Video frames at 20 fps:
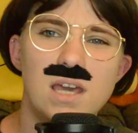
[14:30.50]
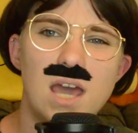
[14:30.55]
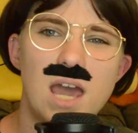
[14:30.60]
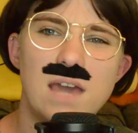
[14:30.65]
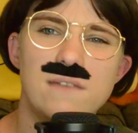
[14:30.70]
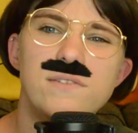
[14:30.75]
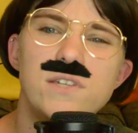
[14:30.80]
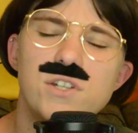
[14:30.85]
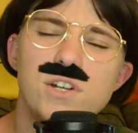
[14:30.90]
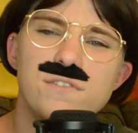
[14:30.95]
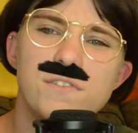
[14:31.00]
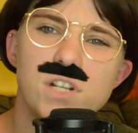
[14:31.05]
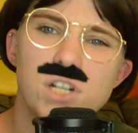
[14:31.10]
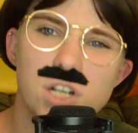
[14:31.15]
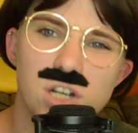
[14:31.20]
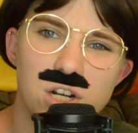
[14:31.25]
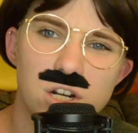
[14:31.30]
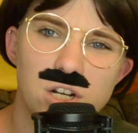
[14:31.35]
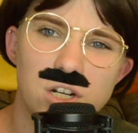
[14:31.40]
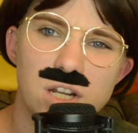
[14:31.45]
Have you ever
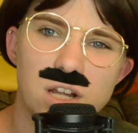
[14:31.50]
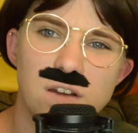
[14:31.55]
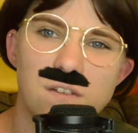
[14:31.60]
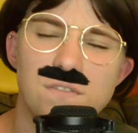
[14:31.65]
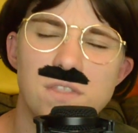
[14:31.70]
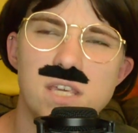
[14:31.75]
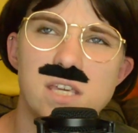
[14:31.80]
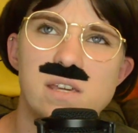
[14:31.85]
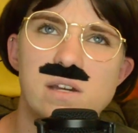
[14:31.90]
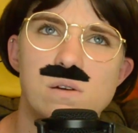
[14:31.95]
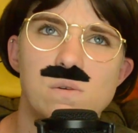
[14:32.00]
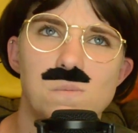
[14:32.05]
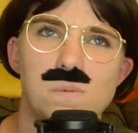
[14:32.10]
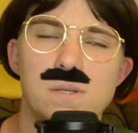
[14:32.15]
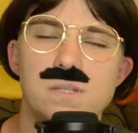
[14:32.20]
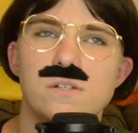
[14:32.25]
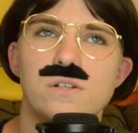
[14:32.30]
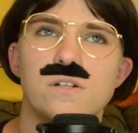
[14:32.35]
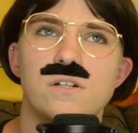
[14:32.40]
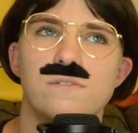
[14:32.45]
heard of the
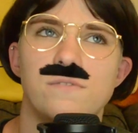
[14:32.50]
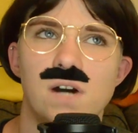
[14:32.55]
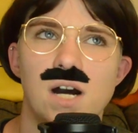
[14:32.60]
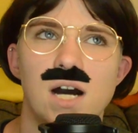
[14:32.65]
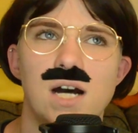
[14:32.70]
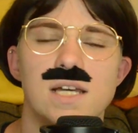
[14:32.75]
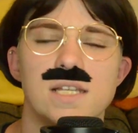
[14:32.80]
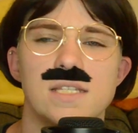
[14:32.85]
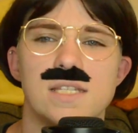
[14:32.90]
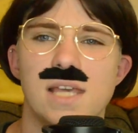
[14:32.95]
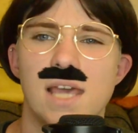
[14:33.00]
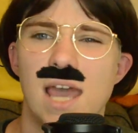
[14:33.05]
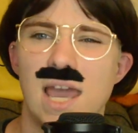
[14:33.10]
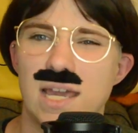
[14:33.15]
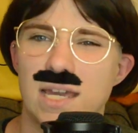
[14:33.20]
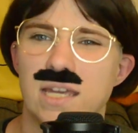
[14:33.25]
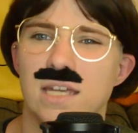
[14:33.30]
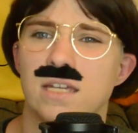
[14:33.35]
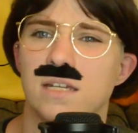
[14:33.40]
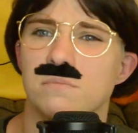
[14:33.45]
Wizard of Oz
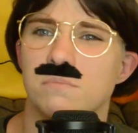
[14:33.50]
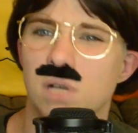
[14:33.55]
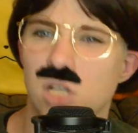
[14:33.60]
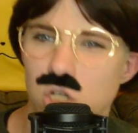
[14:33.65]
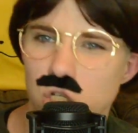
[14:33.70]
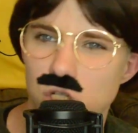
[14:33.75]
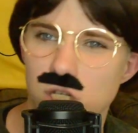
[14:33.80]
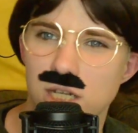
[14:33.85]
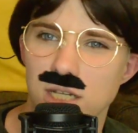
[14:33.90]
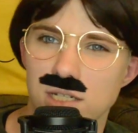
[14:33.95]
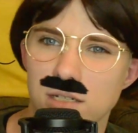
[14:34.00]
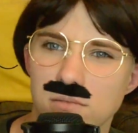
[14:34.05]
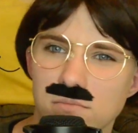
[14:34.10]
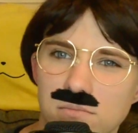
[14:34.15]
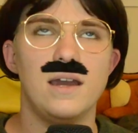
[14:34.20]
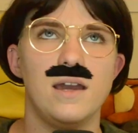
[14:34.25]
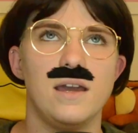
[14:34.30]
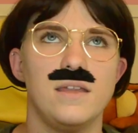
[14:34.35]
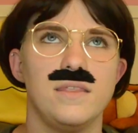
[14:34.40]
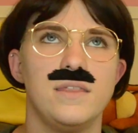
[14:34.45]
hanging munchkin?
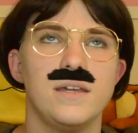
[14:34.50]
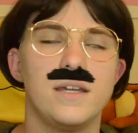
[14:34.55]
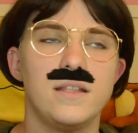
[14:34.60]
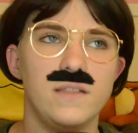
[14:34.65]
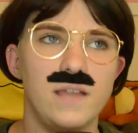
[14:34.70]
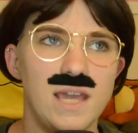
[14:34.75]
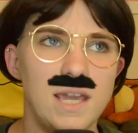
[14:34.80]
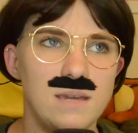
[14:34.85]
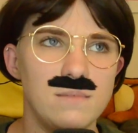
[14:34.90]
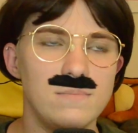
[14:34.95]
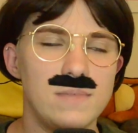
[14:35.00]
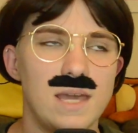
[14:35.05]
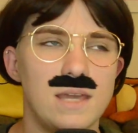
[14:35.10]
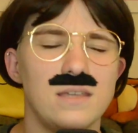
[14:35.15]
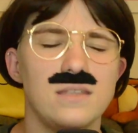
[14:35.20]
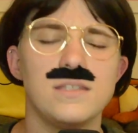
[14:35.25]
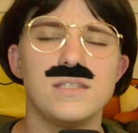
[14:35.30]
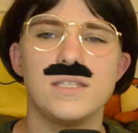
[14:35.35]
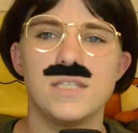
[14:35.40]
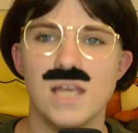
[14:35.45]
The claim that
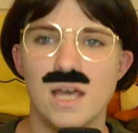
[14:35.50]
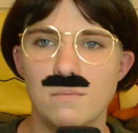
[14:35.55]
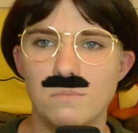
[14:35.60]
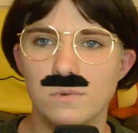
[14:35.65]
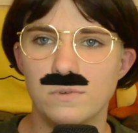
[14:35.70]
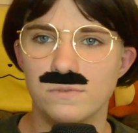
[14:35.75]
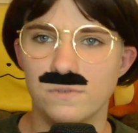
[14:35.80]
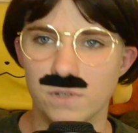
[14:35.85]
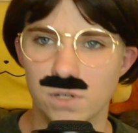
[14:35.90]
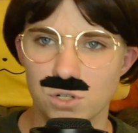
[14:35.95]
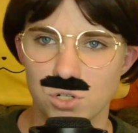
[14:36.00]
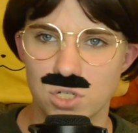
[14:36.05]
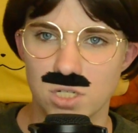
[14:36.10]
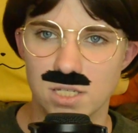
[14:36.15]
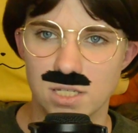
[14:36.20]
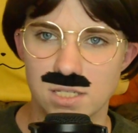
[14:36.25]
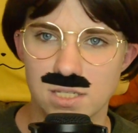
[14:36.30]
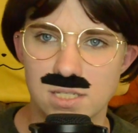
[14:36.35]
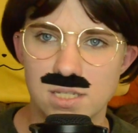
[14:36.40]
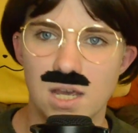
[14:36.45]
in some
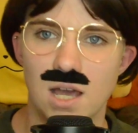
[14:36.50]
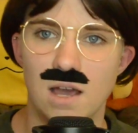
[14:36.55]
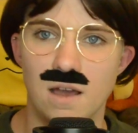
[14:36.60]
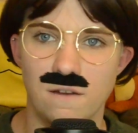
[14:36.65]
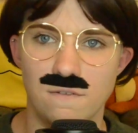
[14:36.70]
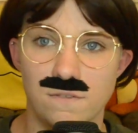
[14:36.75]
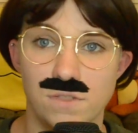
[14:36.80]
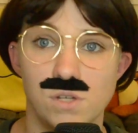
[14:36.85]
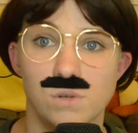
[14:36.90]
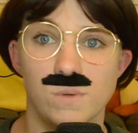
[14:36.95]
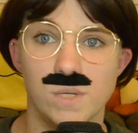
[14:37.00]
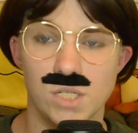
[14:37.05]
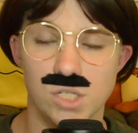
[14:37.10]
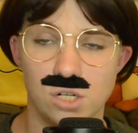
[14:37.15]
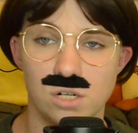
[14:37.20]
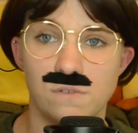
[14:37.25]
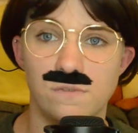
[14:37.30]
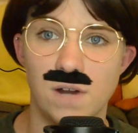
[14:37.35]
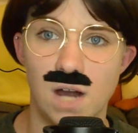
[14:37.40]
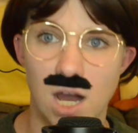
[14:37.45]
versions of The
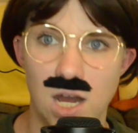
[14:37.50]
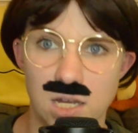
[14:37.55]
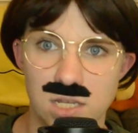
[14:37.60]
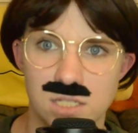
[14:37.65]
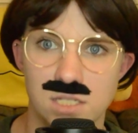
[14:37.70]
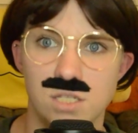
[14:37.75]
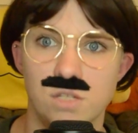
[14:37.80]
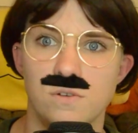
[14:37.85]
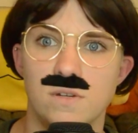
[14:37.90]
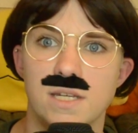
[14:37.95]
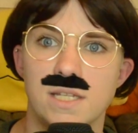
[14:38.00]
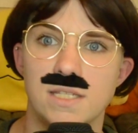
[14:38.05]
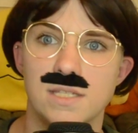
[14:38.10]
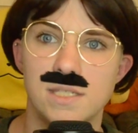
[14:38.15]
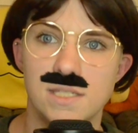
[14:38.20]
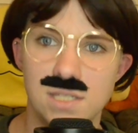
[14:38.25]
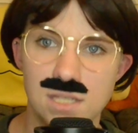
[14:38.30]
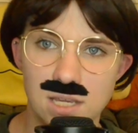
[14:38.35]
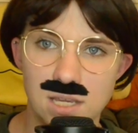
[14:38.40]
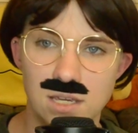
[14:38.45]
Wizard of Oz, you can
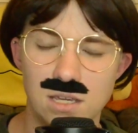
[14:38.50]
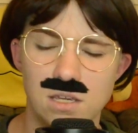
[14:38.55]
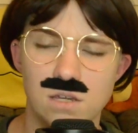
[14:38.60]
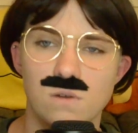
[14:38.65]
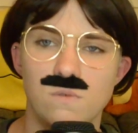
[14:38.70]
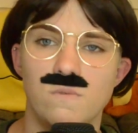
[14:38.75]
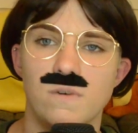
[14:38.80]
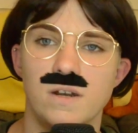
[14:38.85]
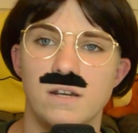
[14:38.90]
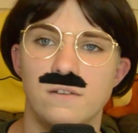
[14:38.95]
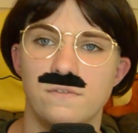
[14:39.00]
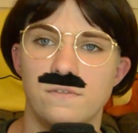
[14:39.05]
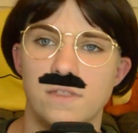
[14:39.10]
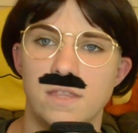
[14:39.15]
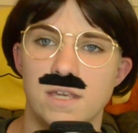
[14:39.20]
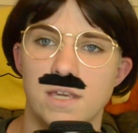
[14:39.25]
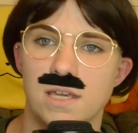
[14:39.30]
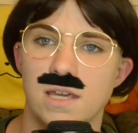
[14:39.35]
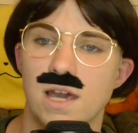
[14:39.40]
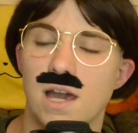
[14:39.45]
see one of
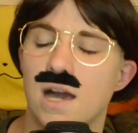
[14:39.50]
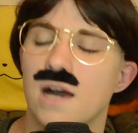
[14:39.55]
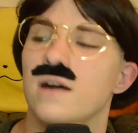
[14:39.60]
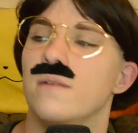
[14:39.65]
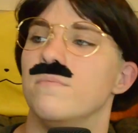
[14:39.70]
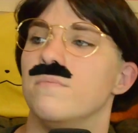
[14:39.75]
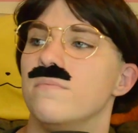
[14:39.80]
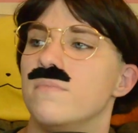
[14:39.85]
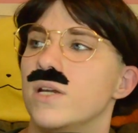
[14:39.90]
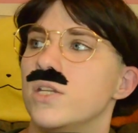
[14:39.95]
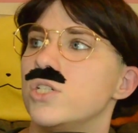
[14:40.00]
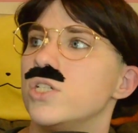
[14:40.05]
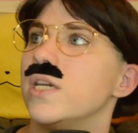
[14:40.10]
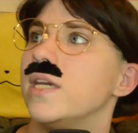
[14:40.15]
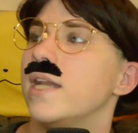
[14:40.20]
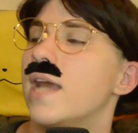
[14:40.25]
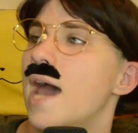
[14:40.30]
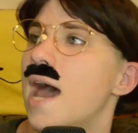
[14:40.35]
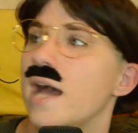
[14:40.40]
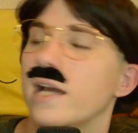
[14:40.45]
the um,
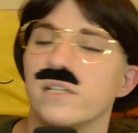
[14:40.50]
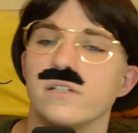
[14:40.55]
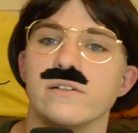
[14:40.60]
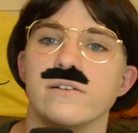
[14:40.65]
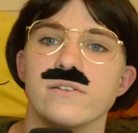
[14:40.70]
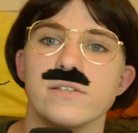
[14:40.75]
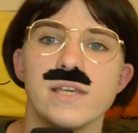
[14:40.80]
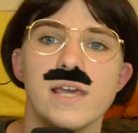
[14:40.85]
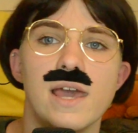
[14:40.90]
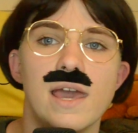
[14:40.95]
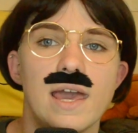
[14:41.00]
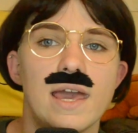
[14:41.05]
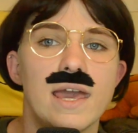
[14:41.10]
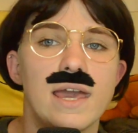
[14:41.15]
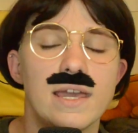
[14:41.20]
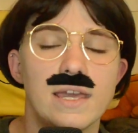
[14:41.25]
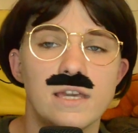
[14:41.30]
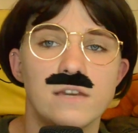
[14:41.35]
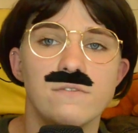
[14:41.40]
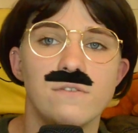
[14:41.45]
munchkin actors
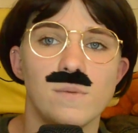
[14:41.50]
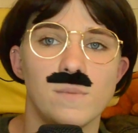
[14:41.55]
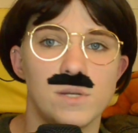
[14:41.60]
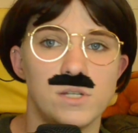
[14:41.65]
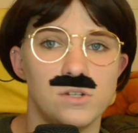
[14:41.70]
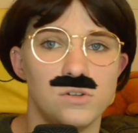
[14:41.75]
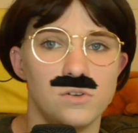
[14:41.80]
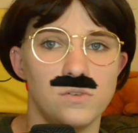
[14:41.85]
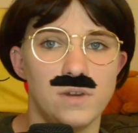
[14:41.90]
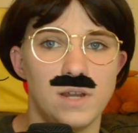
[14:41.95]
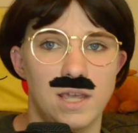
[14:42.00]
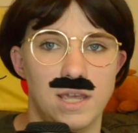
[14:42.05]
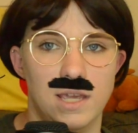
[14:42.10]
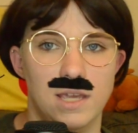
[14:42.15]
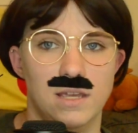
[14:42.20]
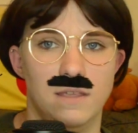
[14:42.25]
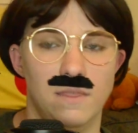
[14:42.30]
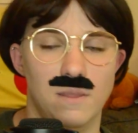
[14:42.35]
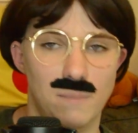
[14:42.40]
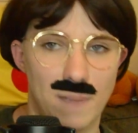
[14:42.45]
hanging from a
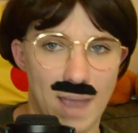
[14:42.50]
tree in the